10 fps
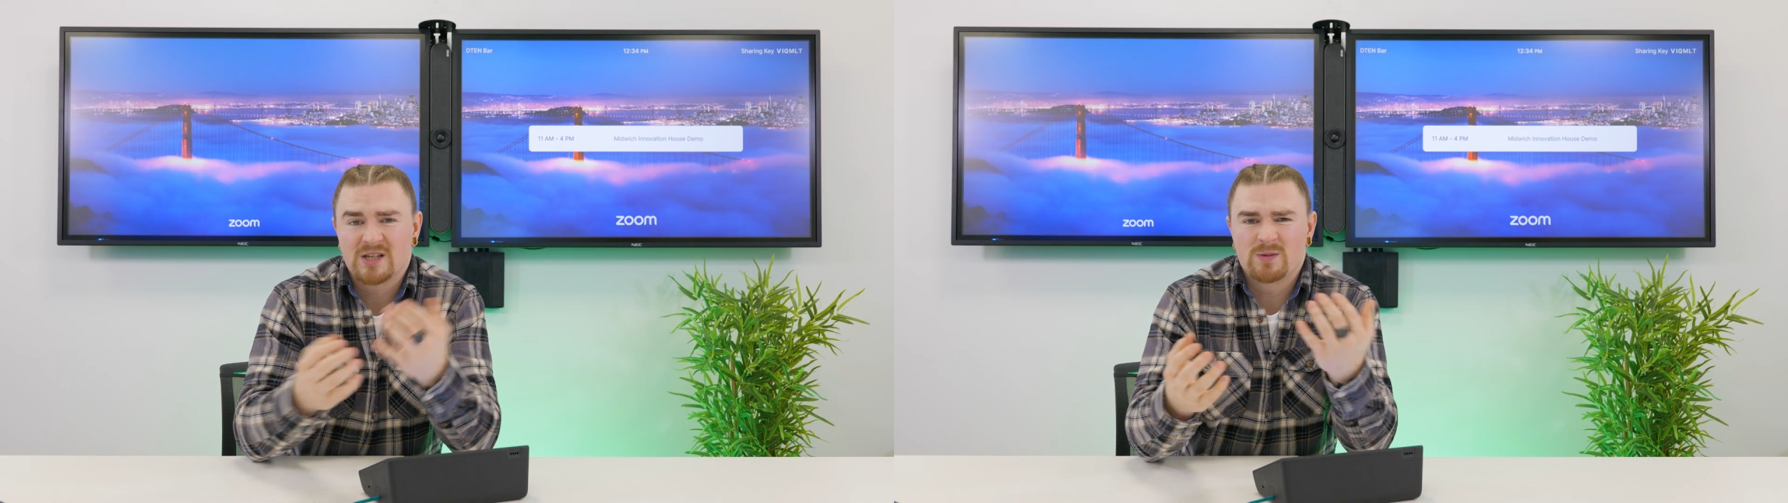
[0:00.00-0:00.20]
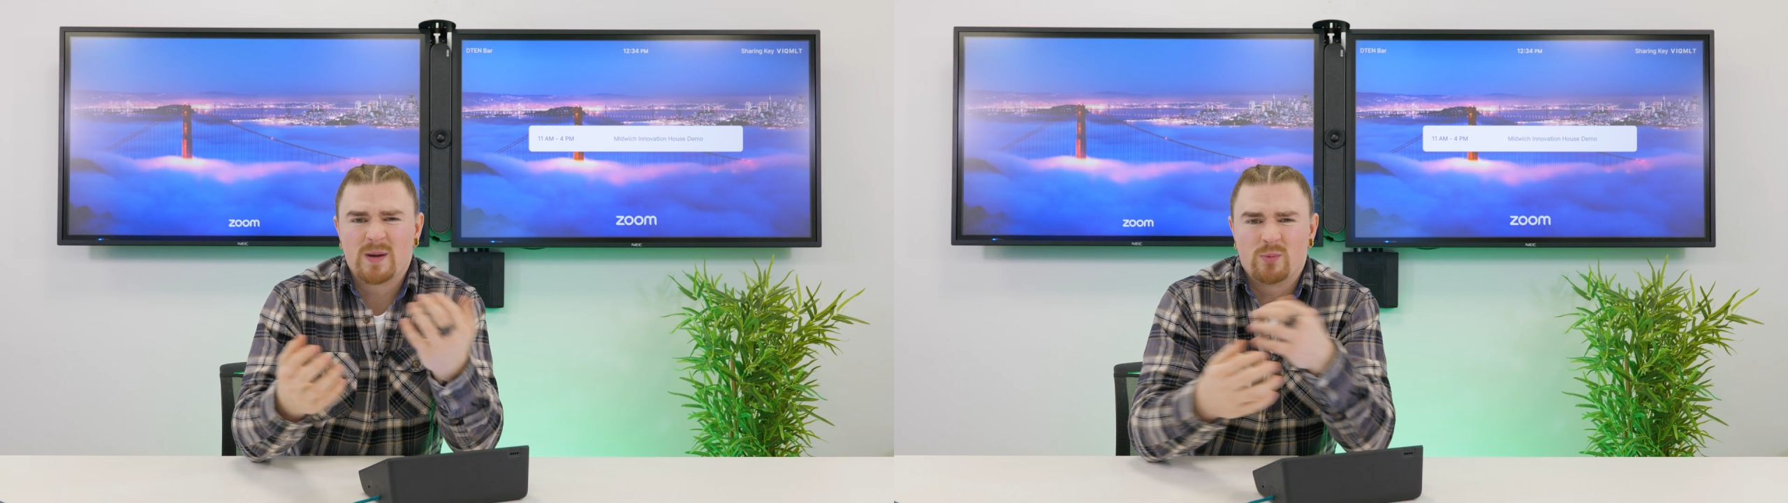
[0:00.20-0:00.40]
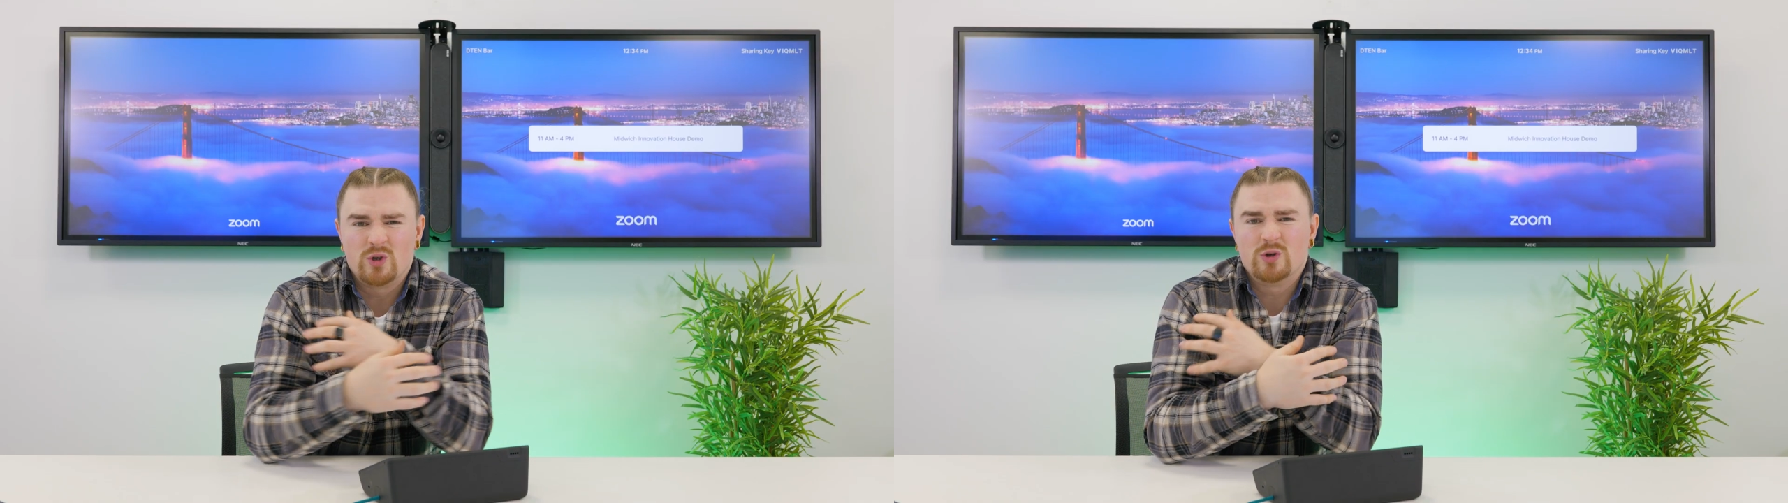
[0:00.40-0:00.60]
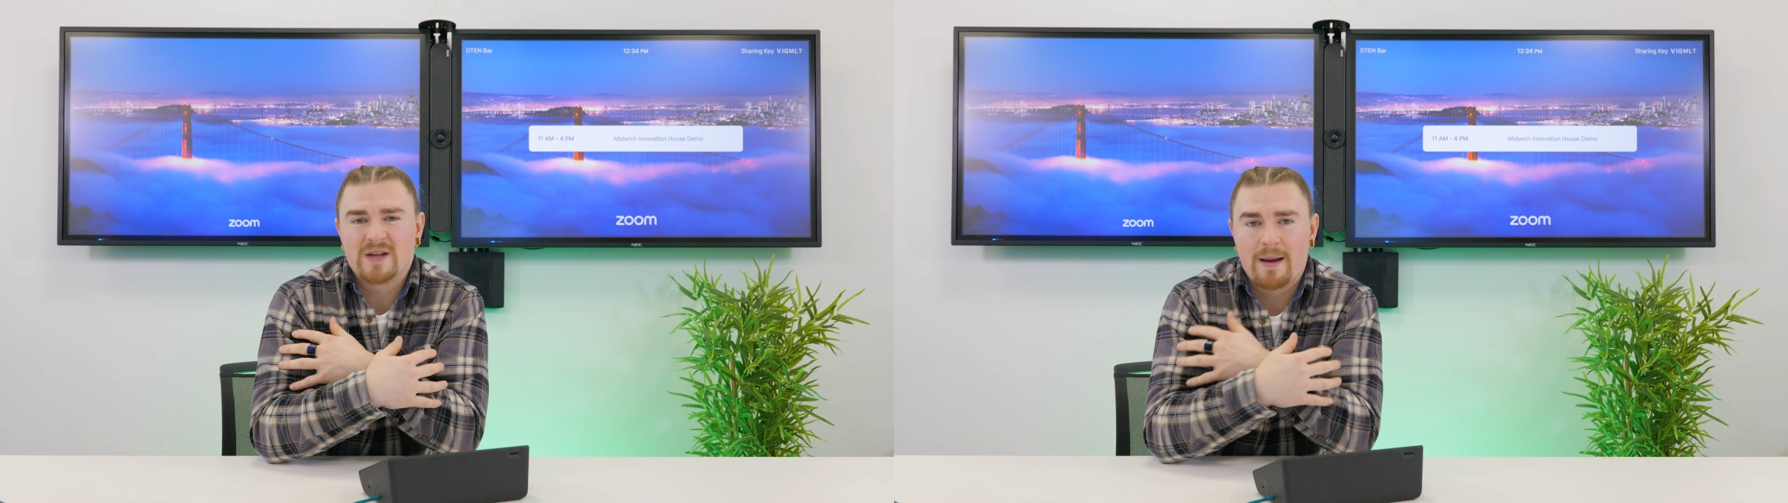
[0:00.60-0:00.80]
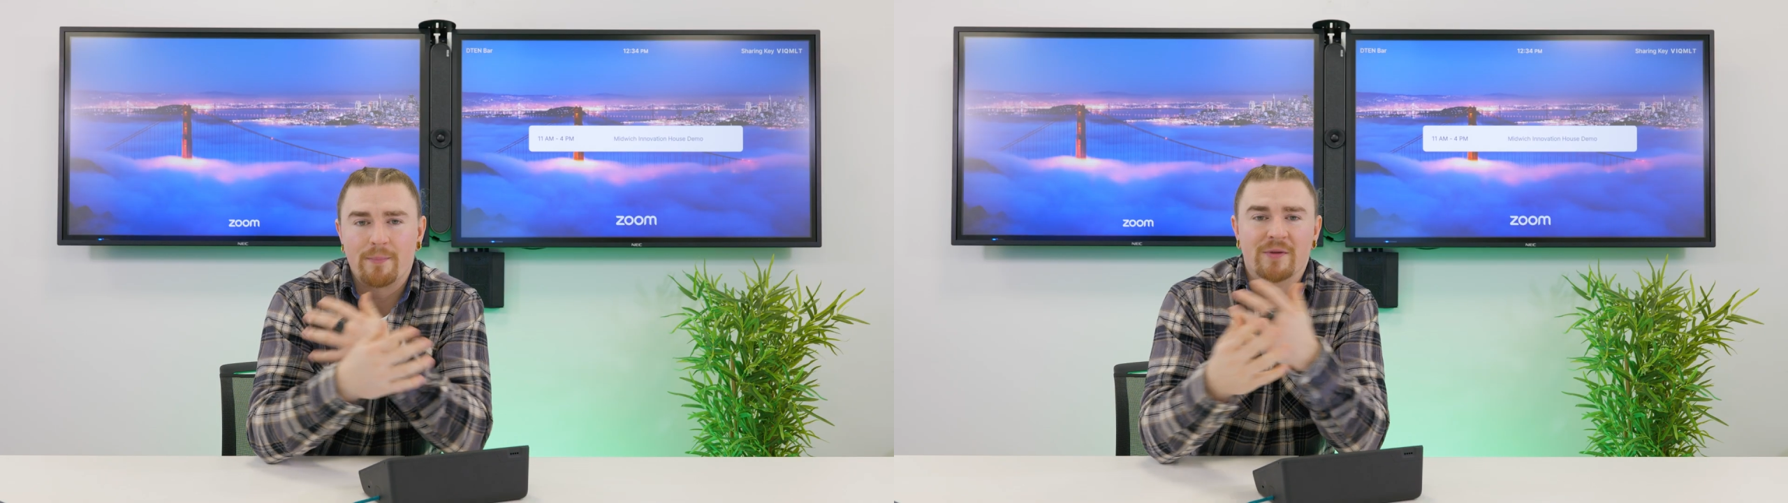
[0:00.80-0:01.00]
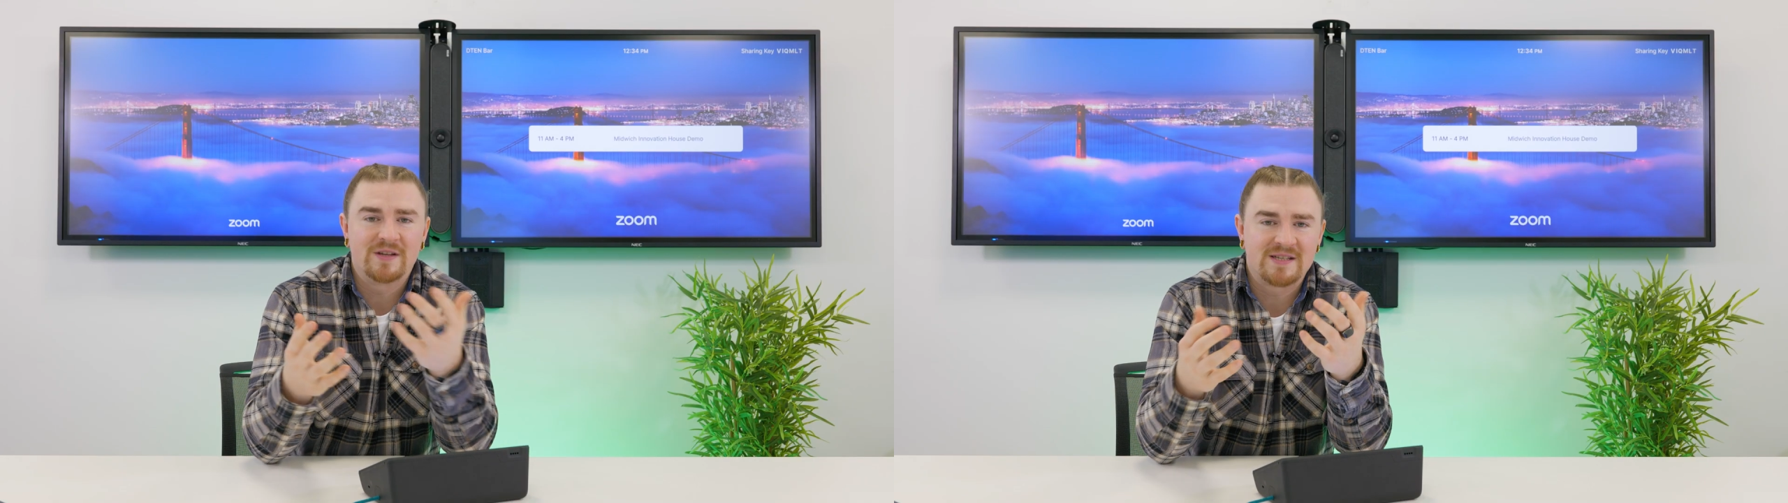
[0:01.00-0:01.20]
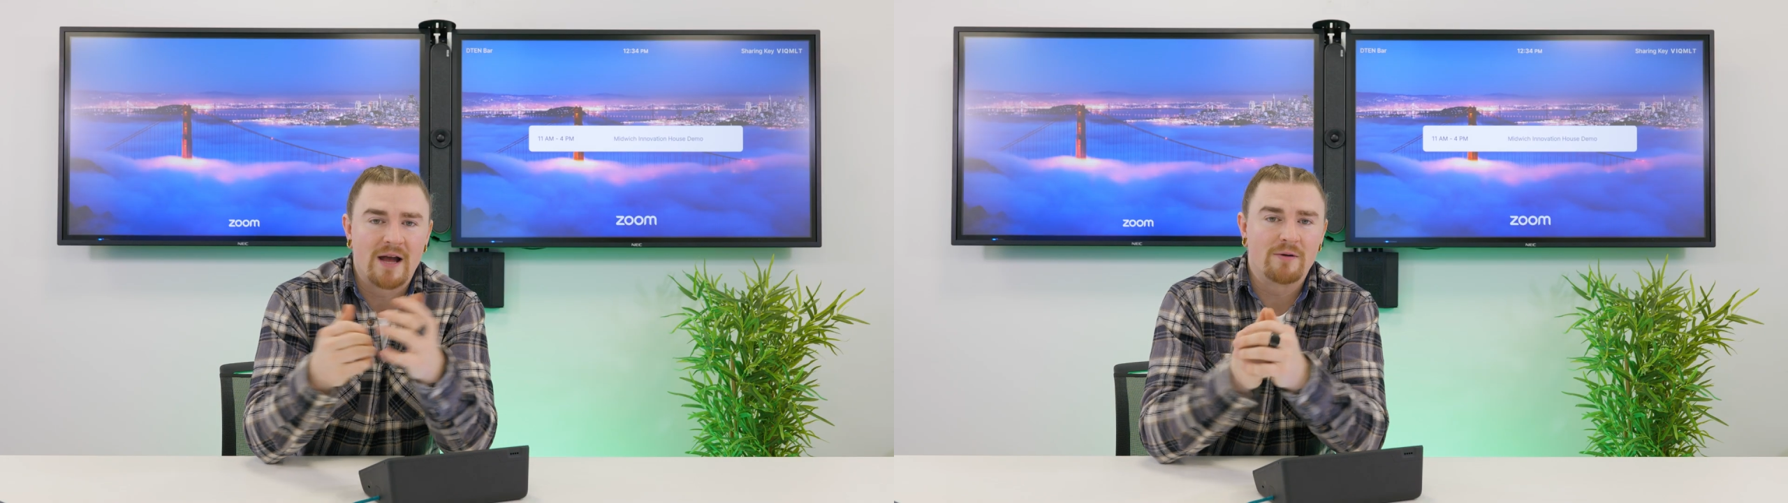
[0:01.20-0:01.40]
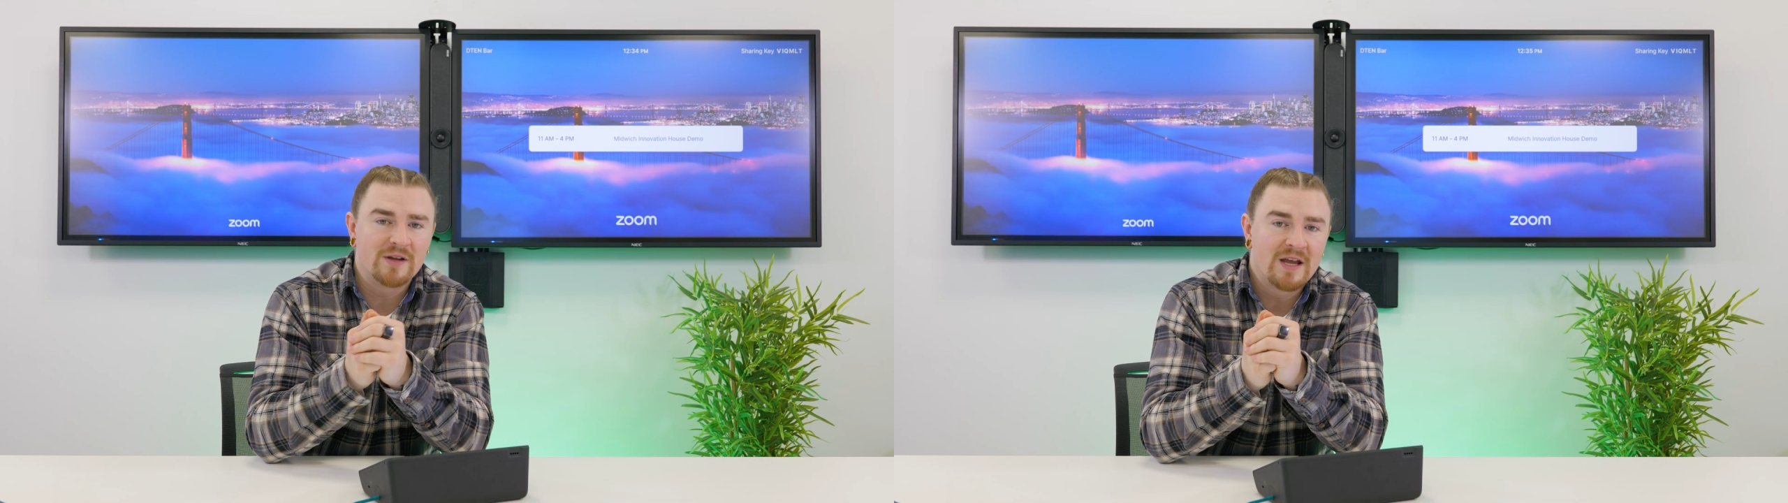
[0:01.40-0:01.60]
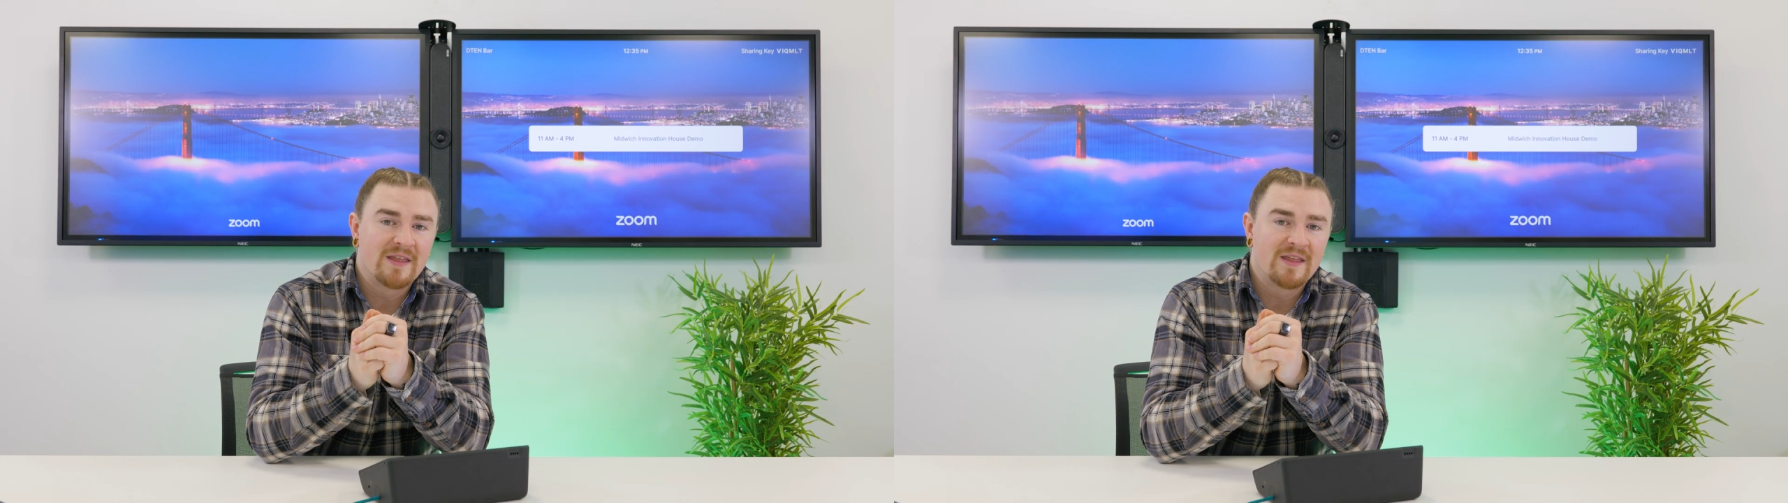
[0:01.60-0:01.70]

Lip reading: because people do dampen the sound